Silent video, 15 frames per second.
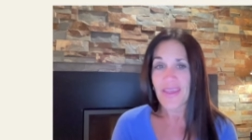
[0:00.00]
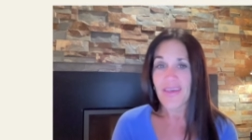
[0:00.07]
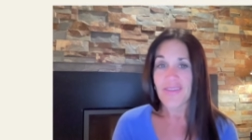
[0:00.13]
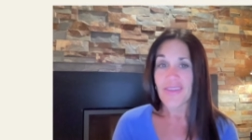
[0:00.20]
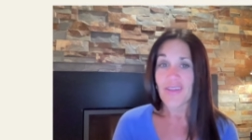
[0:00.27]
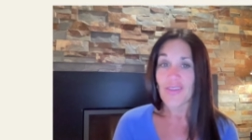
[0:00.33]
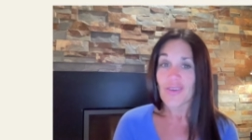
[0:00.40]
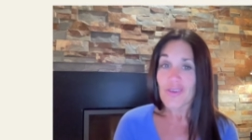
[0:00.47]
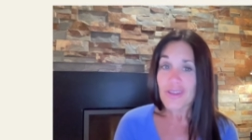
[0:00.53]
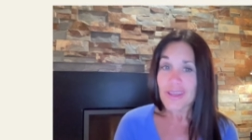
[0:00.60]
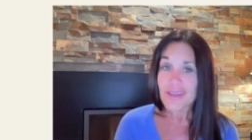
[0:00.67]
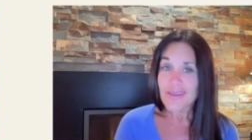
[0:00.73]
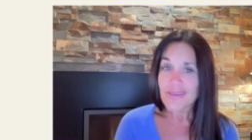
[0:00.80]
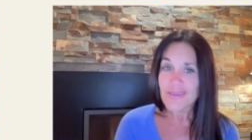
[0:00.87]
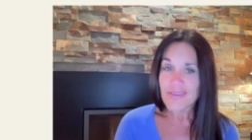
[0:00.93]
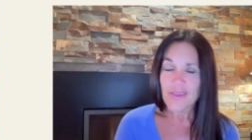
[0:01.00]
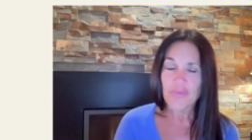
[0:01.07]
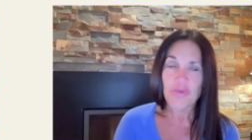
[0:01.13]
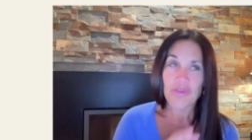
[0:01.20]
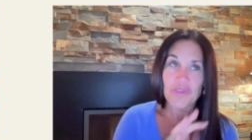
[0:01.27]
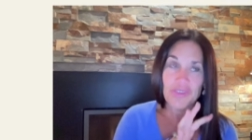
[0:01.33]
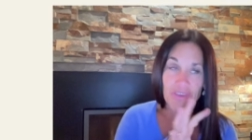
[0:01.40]
They learn it, they
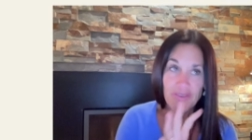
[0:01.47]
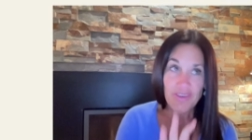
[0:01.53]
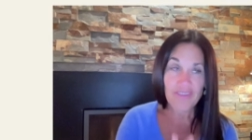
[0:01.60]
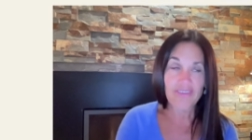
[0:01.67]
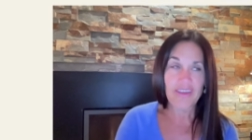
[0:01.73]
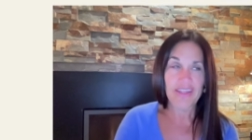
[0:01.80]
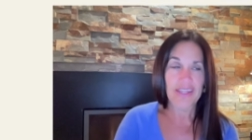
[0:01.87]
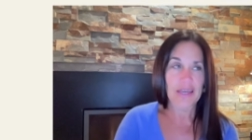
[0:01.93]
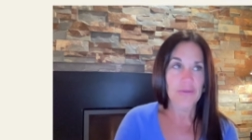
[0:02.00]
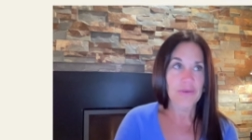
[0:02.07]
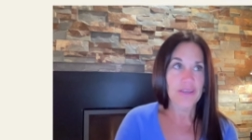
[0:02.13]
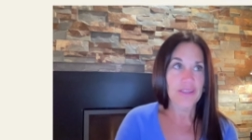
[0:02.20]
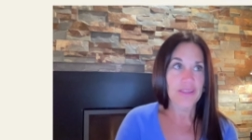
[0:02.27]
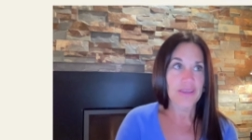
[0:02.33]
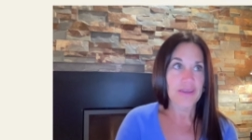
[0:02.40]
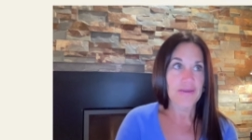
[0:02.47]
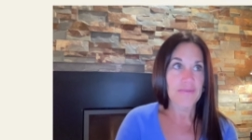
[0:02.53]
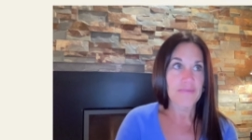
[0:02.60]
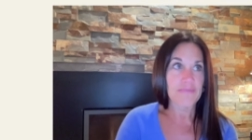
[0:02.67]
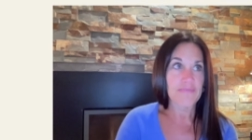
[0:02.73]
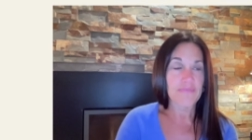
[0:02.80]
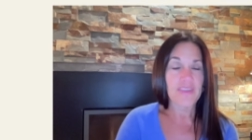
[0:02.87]
perceive it dynamically,
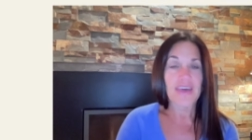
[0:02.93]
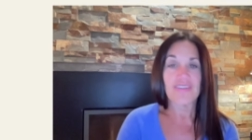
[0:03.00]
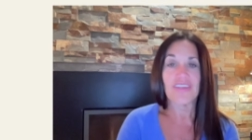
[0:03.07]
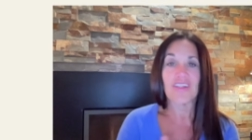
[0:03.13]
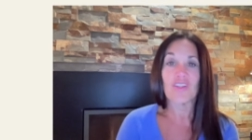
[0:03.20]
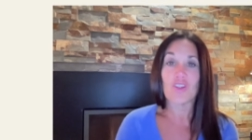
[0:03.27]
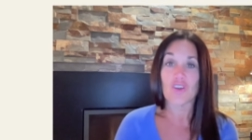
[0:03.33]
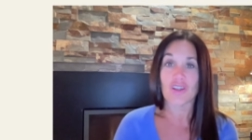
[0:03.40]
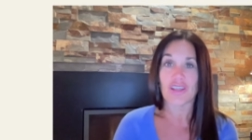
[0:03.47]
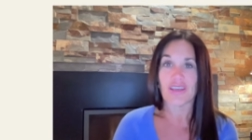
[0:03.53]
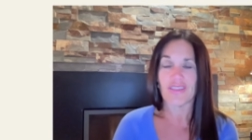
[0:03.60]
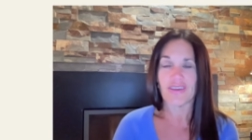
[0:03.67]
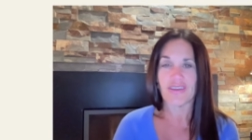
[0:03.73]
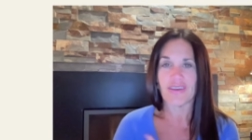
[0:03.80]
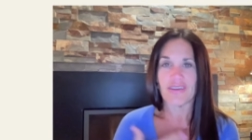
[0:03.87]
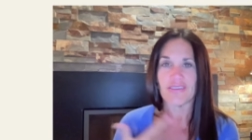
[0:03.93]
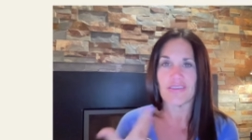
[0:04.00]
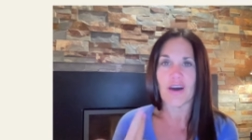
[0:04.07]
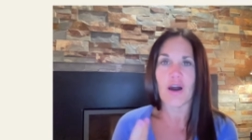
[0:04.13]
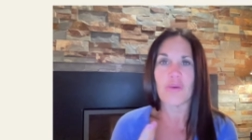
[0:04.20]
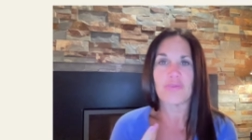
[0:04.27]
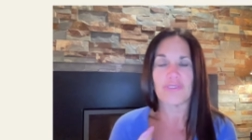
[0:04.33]
and they learn it. They
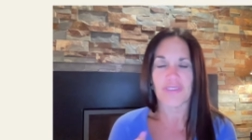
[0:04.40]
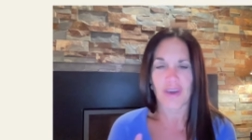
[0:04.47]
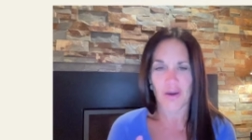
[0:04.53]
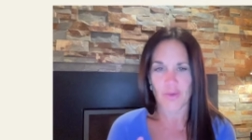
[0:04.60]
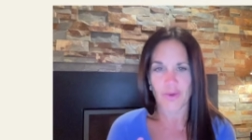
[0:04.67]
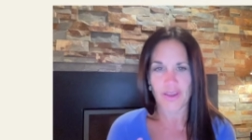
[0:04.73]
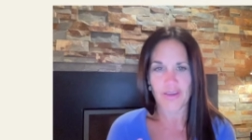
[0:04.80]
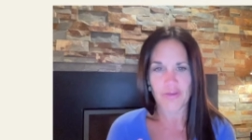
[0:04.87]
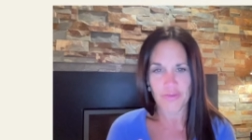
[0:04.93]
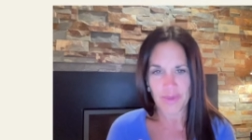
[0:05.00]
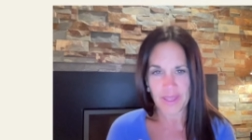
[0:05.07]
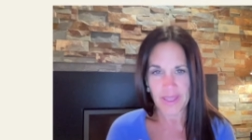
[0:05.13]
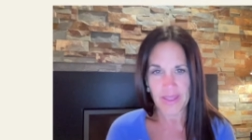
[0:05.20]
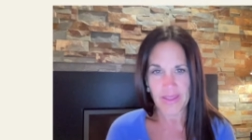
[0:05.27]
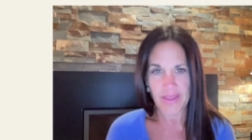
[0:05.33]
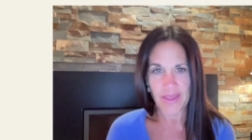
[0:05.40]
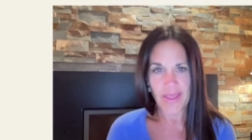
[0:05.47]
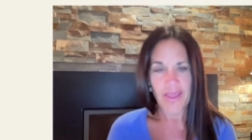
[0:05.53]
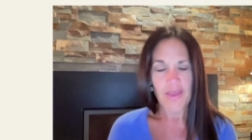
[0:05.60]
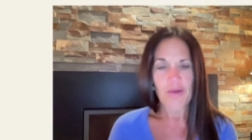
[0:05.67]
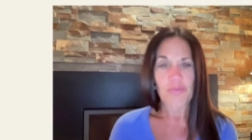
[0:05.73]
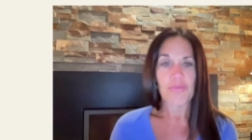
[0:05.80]
adopt that way of being.
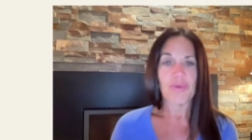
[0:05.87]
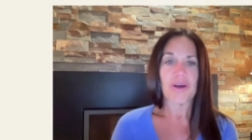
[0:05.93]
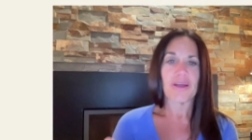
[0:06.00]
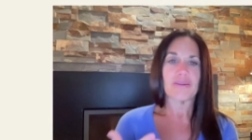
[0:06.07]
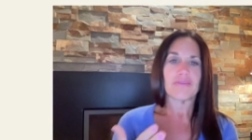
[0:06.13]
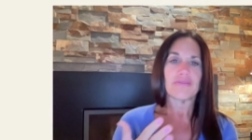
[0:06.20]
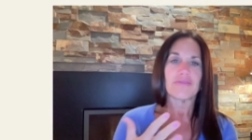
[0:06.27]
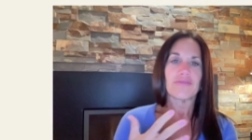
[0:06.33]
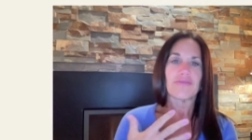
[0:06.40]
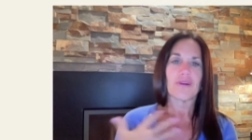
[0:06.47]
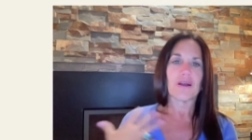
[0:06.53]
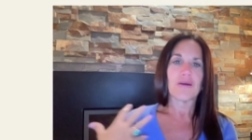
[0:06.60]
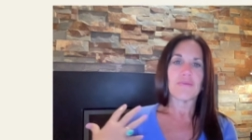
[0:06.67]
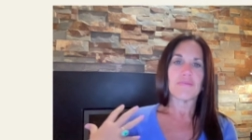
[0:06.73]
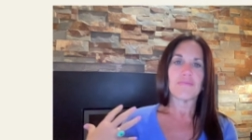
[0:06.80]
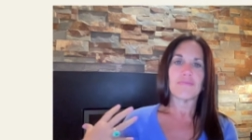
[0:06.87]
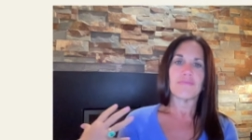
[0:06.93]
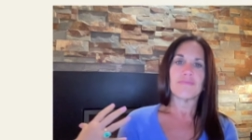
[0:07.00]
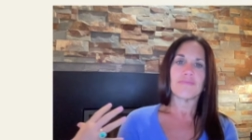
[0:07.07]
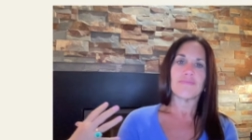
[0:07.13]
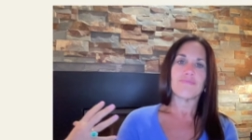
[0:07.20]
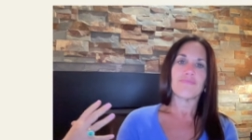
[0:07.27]
But
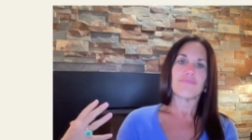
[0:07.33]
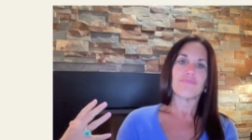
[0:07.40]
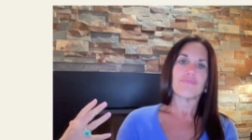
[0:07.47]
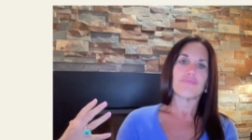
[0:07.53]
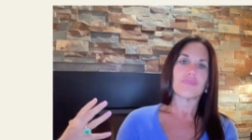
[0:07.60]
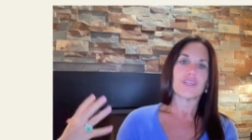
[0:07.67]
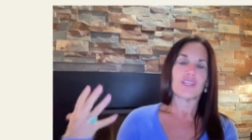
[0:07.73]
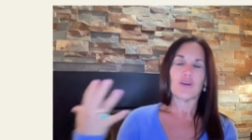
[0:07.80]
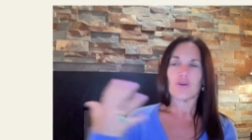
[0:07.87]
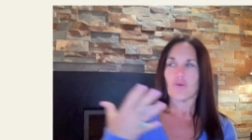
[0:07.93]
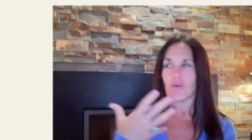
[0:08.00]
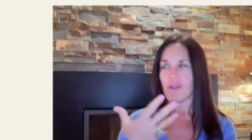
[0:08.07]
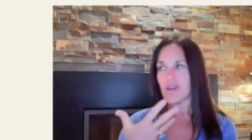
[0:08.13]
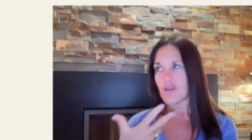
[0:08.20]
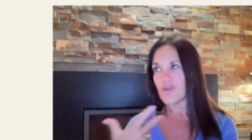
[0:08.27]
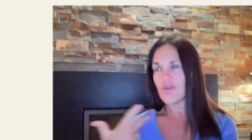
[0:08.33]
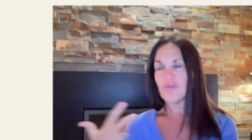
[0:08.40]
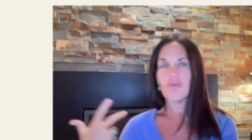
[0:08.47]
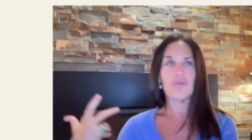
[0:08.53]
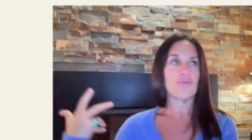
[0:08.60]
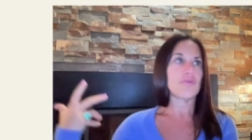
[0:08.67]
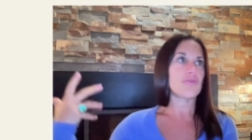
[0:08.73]
from, you know,
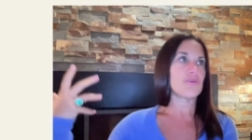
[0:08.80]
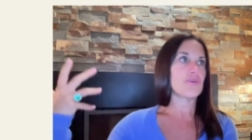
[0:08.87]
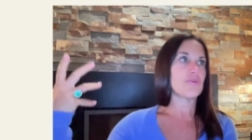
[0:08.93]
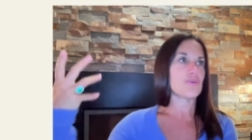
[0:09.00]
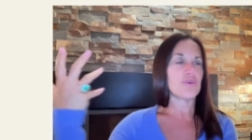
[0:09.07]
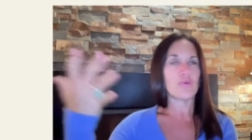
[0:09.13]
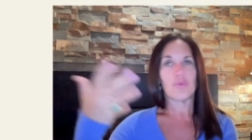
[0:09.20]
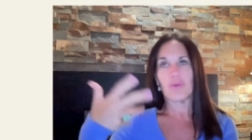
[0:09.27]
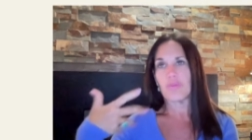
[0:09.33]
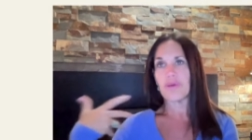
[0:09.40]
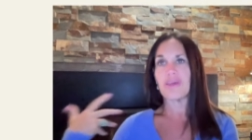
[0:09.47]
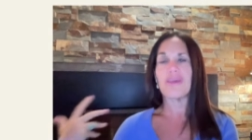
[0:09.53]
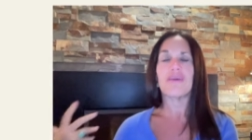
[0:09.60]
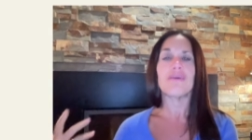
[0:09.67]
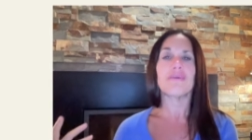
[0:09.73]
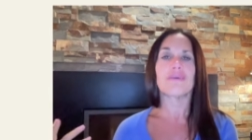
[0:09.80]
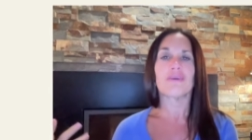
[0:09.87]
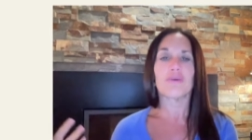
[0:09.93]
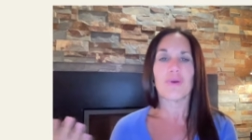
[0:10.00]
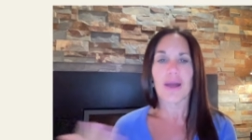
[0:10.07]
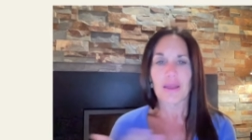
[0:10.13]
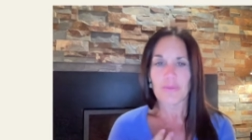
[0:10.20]
who, who we be,
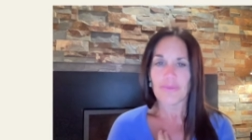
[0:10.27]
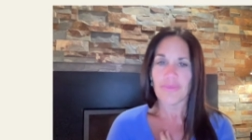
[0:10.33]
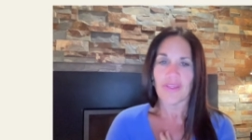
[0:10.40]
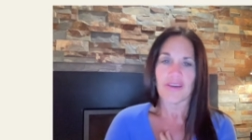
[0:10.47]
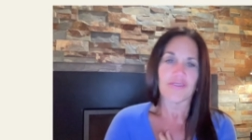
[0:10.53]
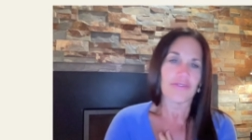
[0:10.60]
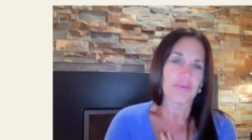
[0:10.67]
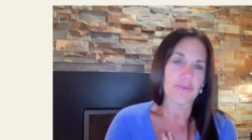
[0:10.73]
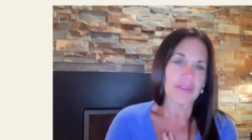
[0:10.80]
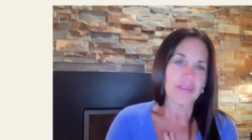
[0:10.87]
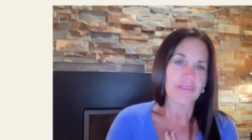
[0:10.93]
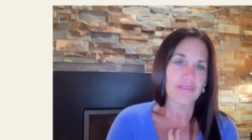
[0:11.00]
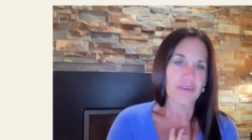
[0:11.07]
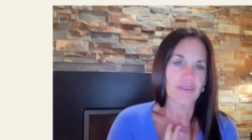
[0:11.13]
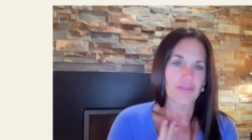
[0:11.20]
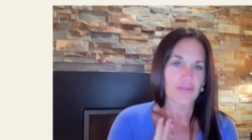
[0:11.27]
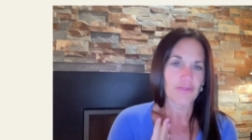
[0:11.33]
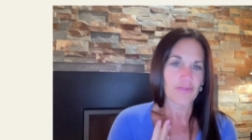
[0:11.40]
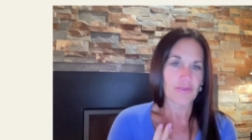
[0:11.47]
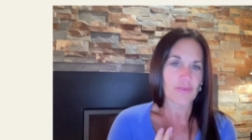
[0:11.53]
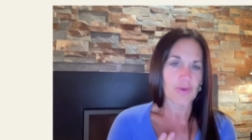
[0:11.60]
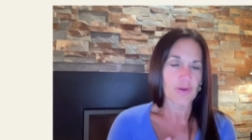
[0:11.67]
who I, like for me, it's like
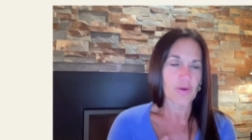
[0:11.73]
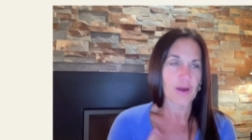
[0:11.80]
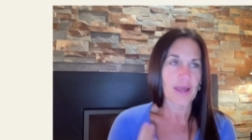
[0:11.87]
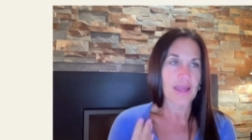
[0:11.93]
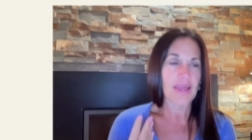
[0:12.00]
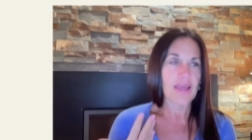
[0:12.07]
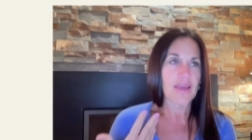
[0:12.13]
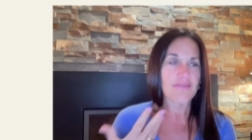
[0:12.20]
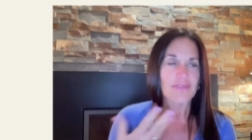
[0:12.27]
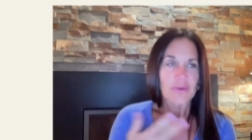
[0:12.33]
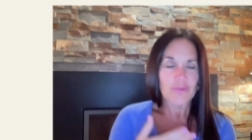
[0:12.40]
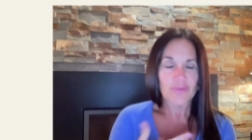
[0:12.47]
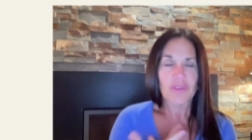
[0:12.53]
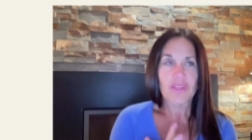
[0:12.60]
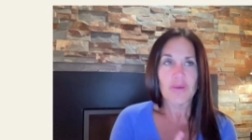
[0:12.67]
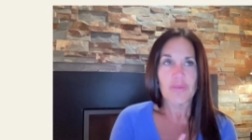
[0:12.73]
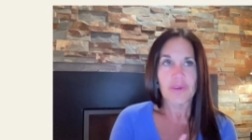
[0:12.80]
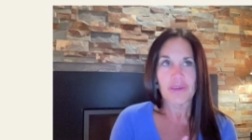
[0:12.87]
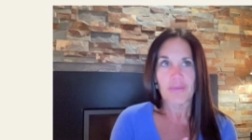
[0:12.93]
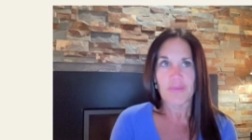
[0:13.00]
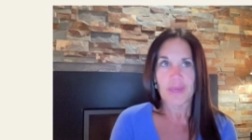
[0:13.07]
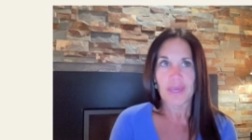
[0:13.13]
from who I, if I'm really
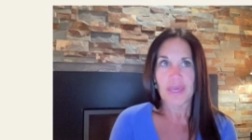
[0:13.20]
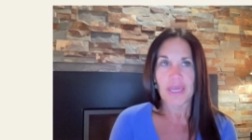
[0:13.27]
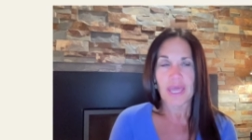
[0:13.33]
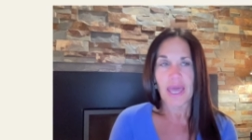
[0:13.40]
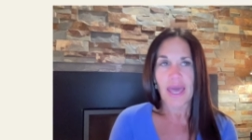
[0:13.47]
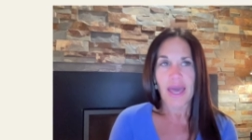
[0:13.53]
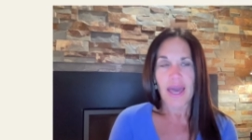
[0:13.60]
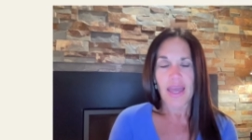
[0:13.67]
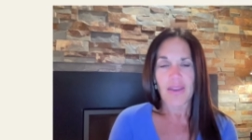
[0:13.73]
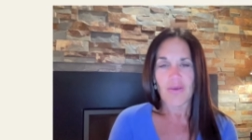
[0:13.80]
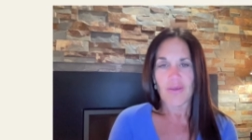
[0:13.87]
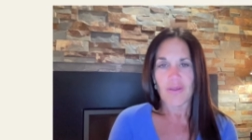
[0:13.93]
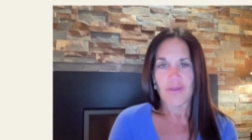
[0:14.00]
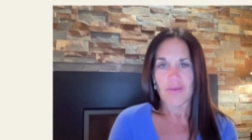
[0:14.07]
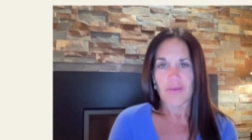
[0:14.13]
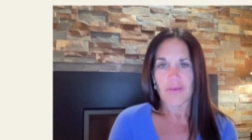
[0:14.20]
being me, I don't,